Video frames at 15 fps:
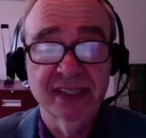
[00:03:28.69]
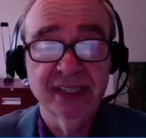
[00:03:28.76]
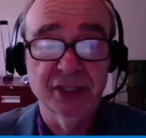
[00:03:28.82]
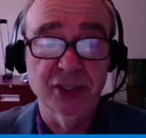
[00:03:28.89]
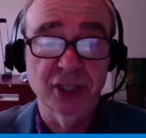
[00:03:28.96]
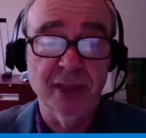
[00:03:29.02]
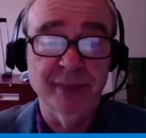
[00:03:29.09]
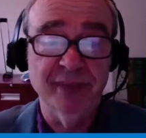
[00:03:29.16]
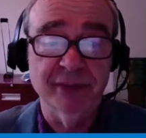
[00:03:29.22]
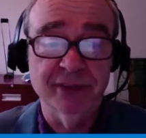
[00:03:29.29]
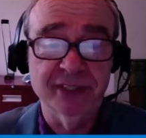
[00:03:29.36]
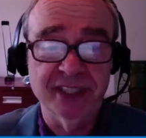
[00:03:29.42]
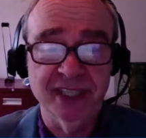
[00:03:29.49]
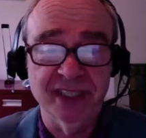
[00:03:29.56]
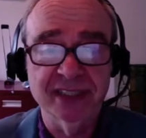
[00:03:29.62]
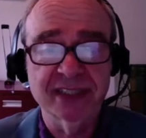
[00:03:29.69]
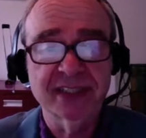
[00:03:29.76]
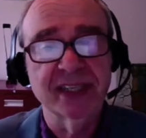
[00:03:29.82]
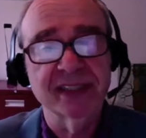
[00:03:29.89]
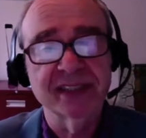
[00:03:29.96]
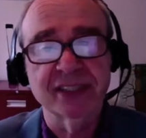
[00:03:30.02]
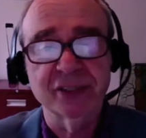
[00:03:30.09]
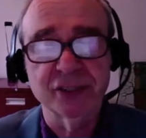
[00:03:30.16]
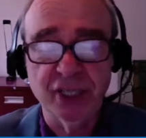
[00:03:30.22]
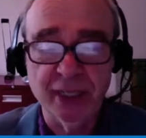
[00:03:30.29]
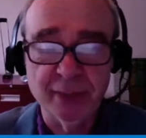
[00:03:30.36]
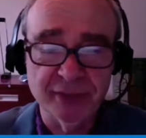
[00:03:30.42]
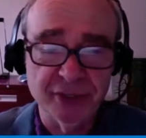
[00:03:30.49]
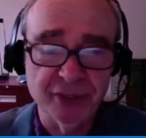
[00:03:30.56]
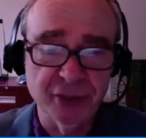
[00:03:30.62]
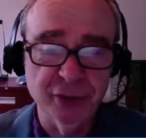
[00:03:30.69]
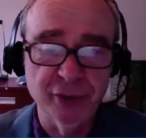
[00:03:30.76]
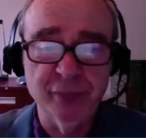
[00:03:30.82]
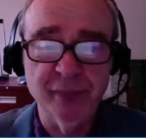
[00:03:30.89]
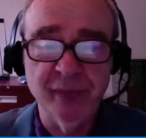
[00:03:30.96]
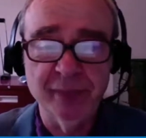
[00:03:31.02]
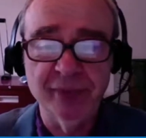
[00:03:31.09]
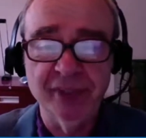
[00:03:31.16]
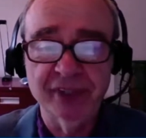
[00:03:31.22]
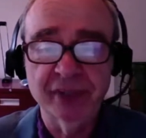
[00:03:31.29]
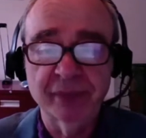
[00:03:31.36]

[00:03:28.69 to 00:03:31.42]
a topic which I discuss in chapter 2 of my book.